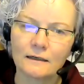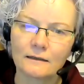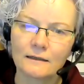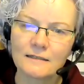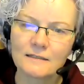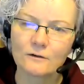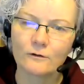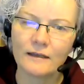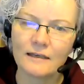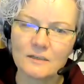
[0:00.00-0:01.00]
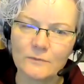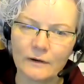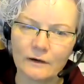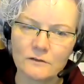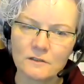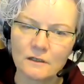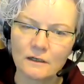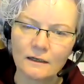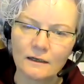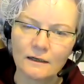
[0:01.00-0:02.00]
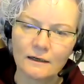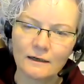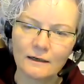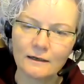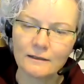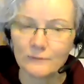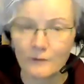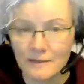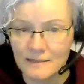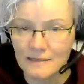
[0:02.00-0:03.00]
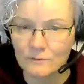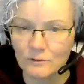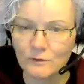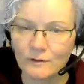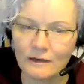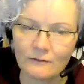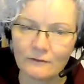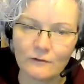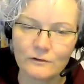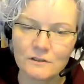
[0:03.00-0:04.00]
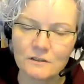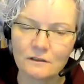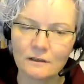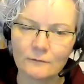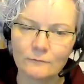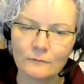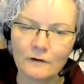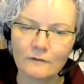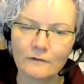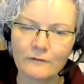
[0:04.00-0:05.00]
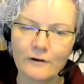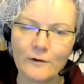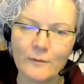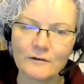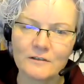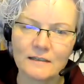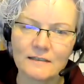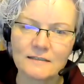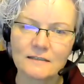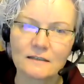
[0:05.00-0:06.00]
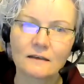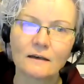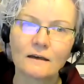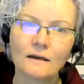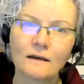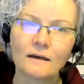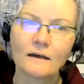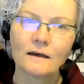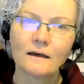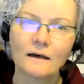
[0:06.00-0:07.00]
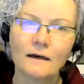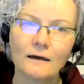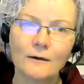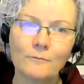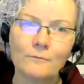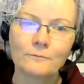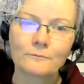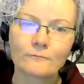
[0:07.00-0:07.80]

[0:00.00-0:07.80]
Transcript: This story is about devices, which we have covered a fair amount in this on